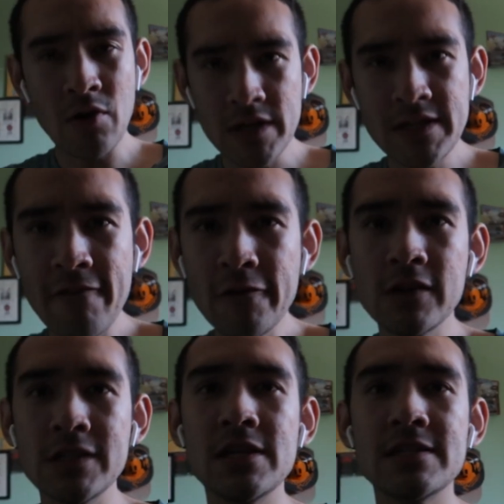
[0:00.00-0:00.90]
So it
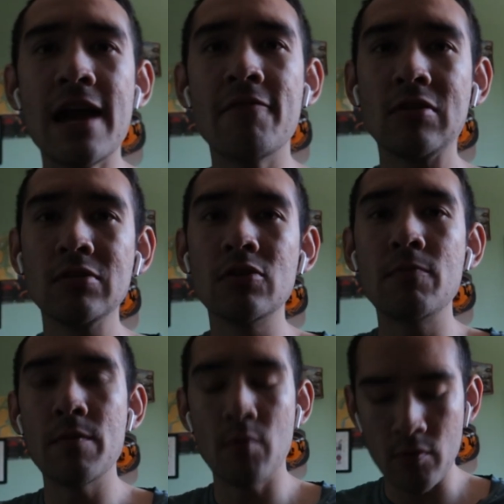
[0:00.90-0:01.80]
definitely does have a
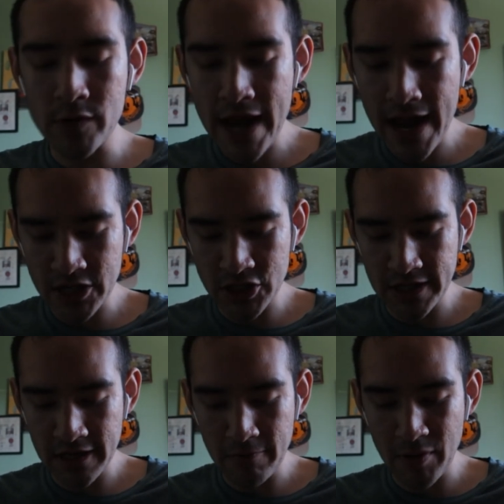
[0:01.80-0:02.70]
little bit more
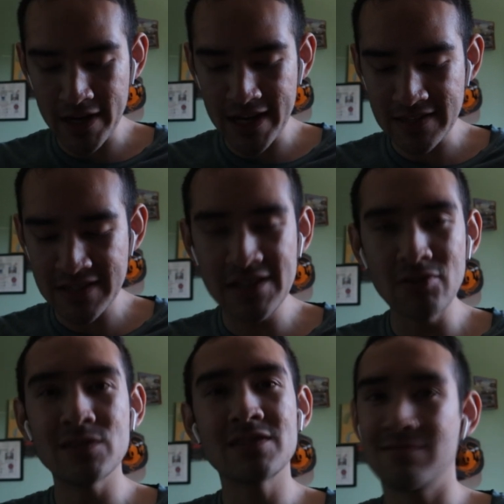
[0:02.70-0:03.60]
reaction, but it's
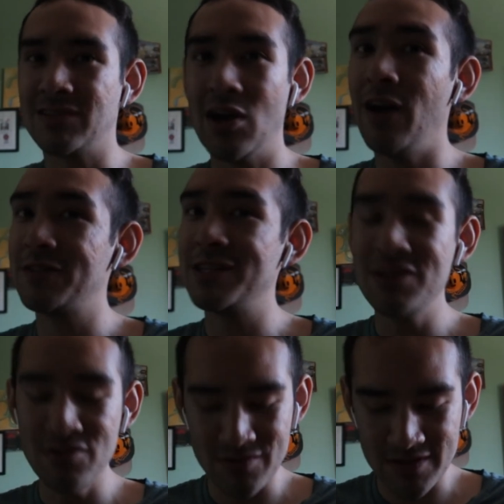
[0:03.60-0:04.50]
still tough to
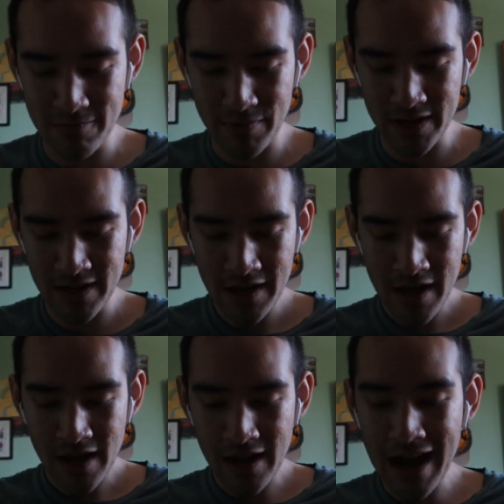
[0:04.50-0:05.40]
use. But
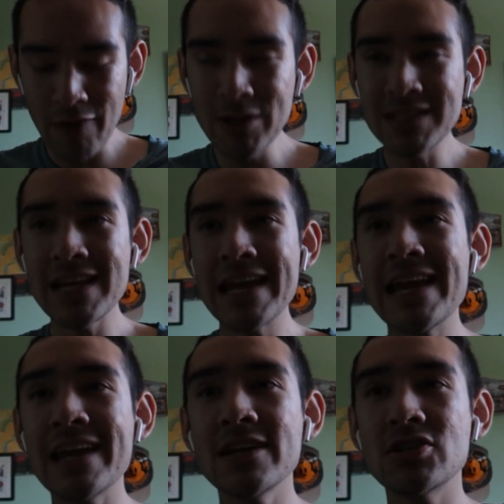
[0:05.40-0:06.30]
I would say
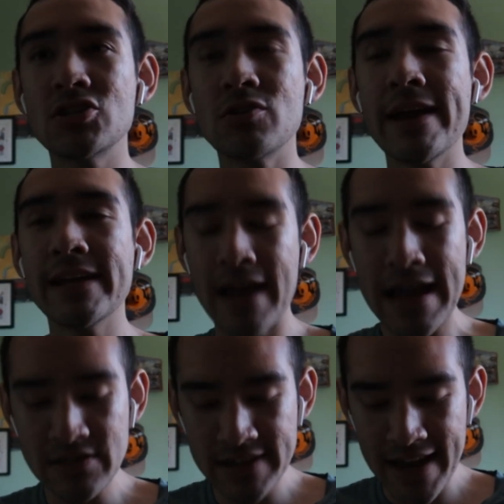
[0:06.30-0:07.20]
getting a strike
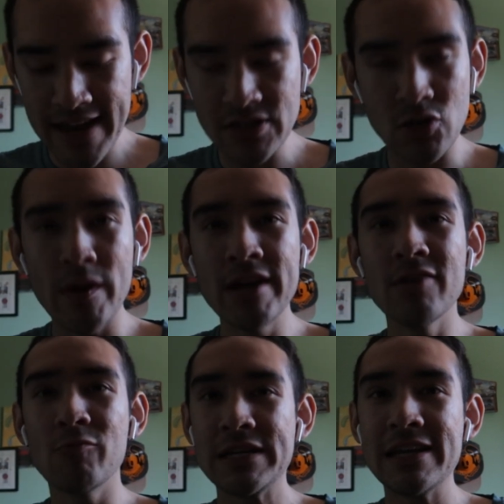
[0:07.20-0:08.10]
as a
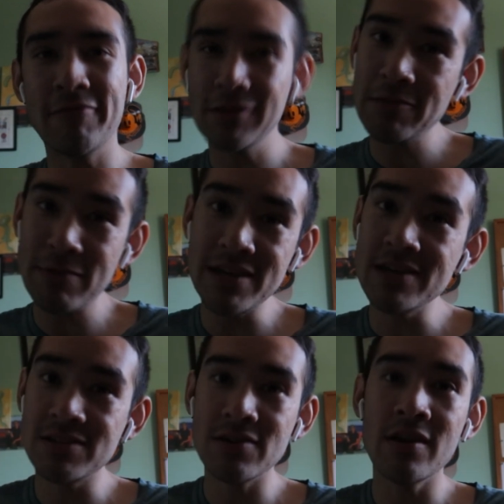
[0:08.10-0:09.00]
tweener would definitely be
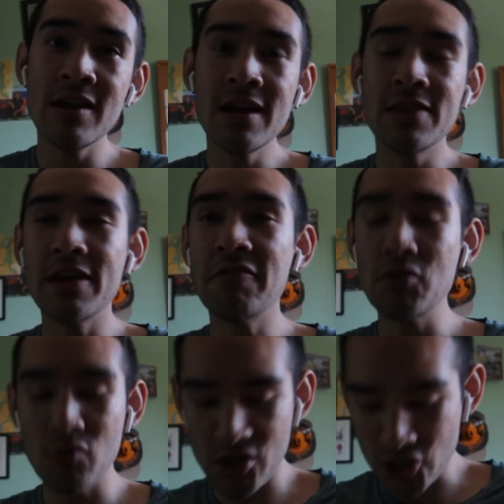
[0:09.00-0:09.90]
easier than if
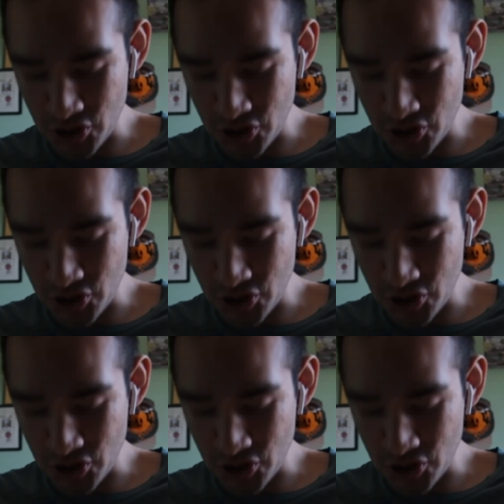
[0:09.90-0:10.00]
you were a